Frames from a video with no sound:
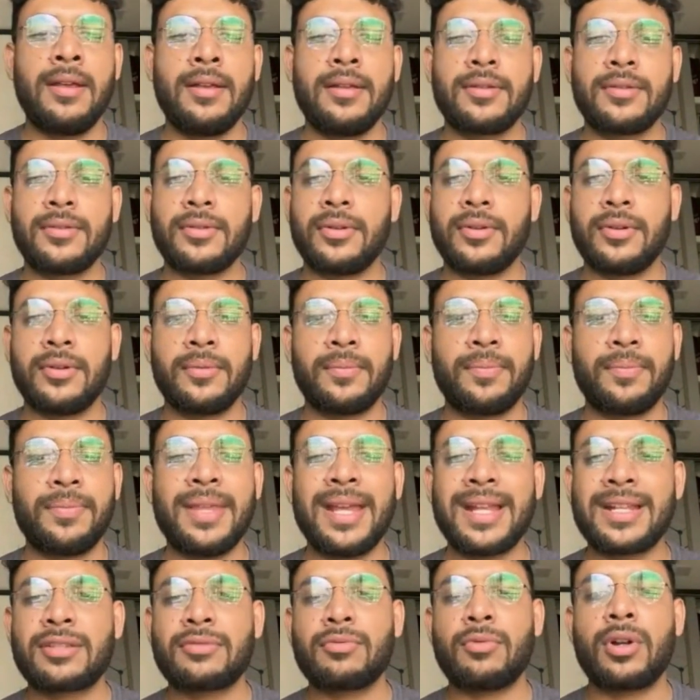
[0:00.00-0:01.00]
So
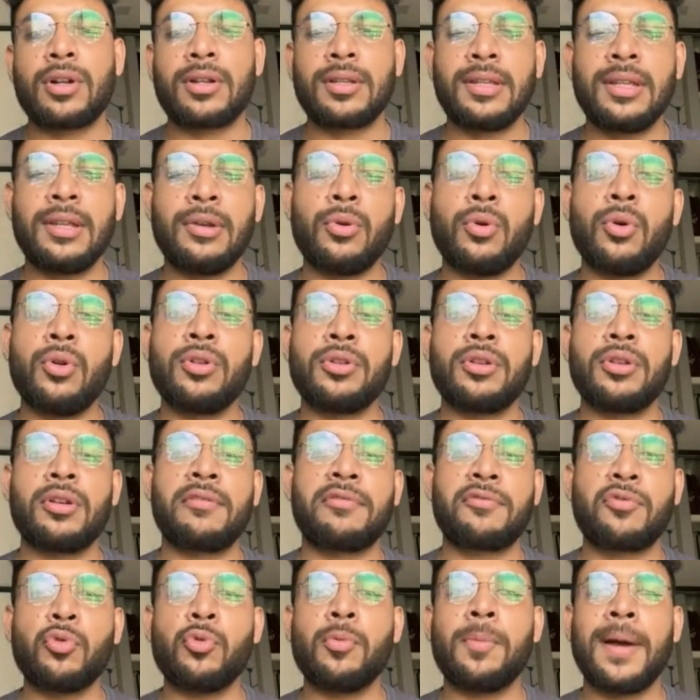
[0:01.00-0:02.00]
that's what the role
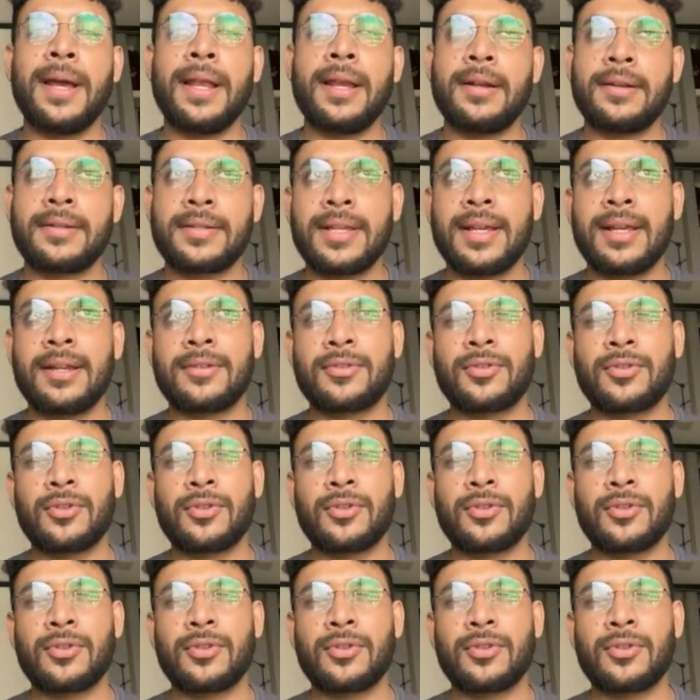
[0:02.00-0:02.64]
of two pilots are.